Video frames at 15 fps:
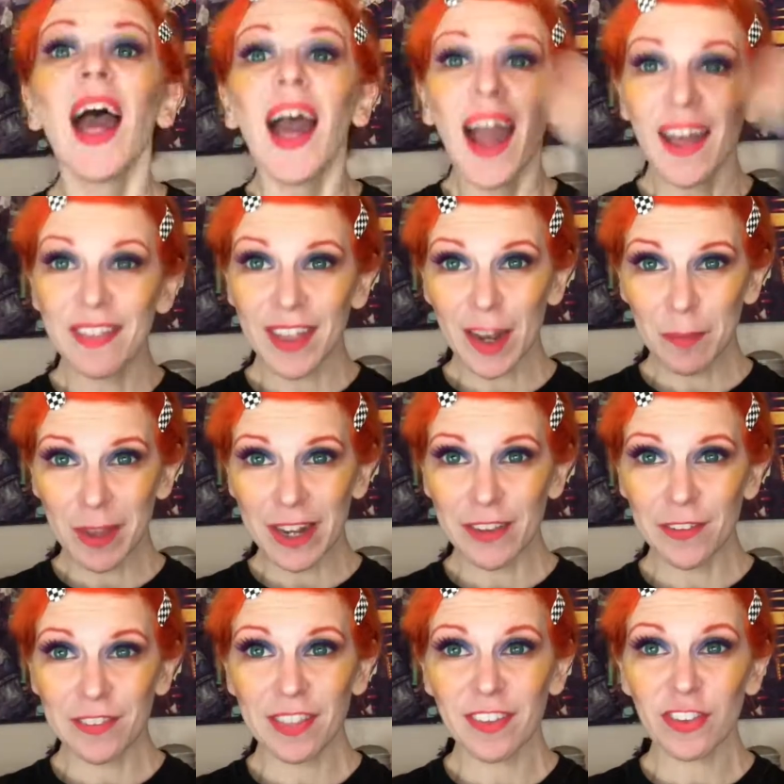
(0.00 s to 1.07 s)
And then I'm gonna
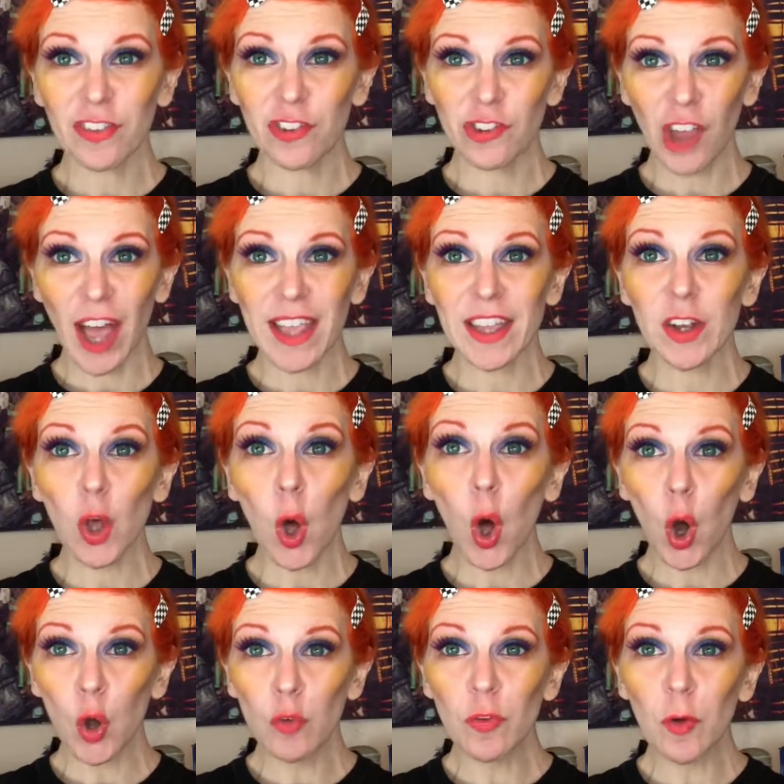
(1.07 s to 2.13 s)
use this giant
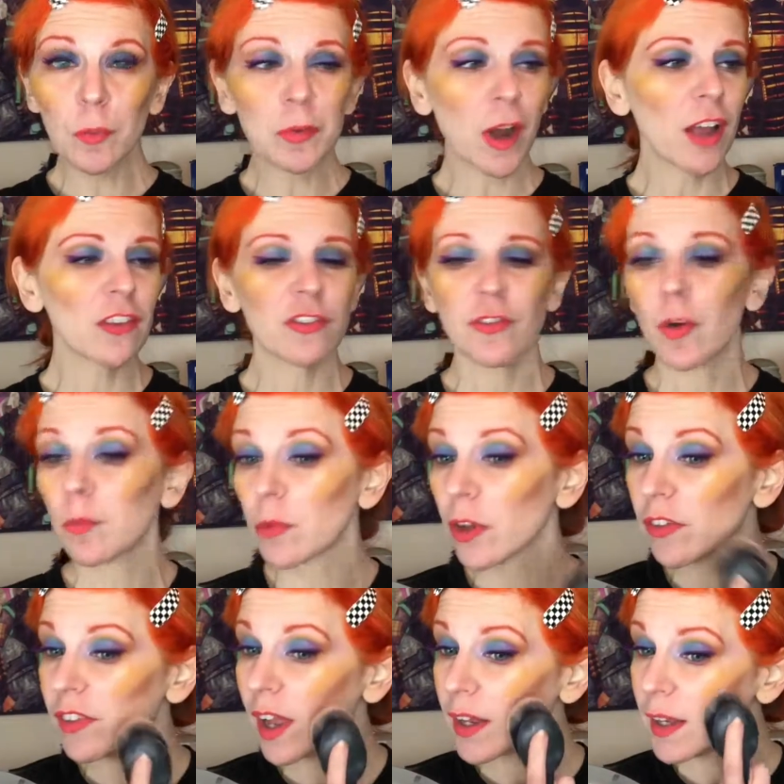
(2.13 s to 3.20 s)
oval brush from
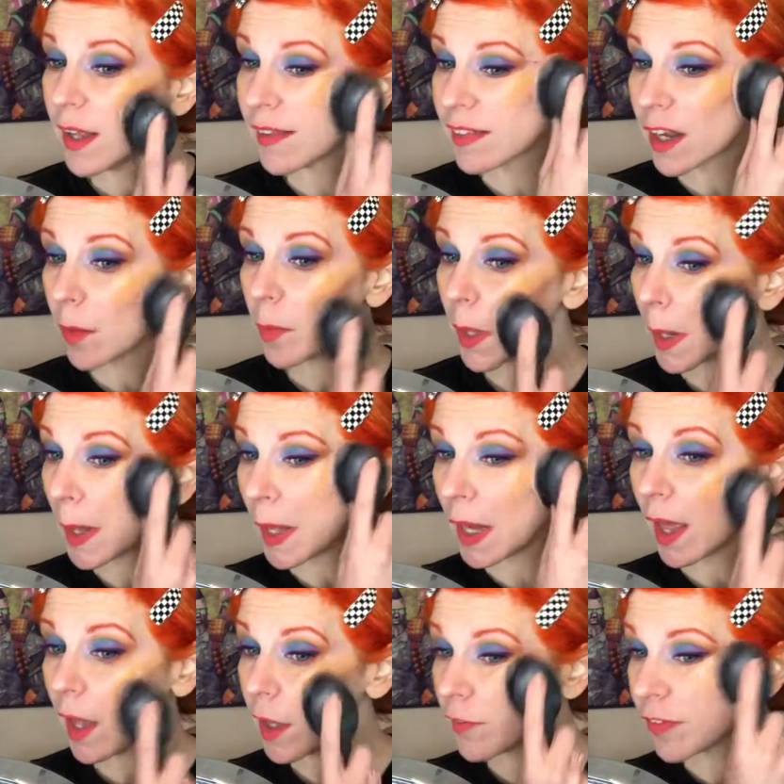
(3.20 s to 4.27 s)
Real Techniques, and I'm gonna
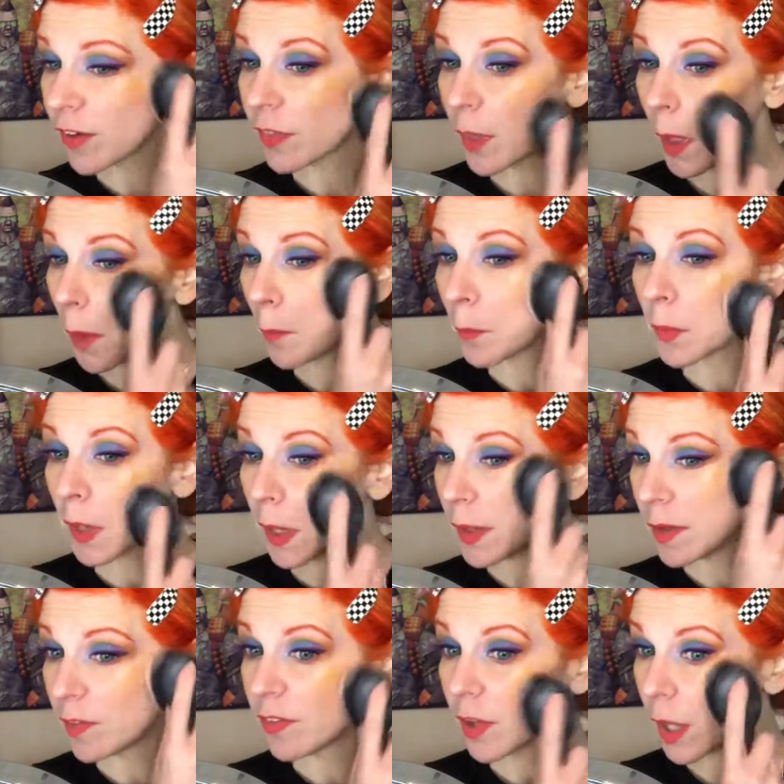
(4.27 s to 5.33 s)
get everything
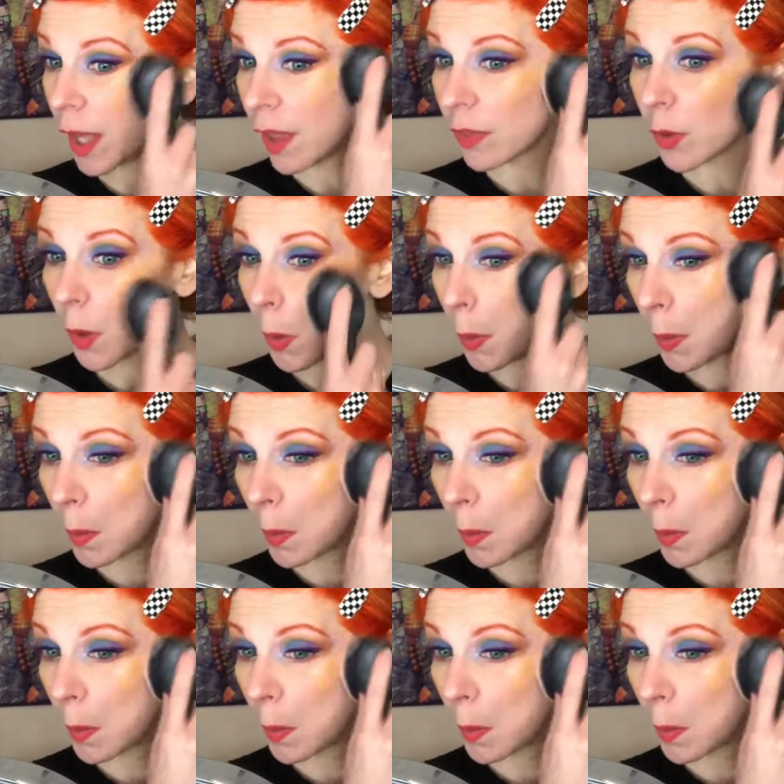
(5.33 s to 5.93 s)
blended together.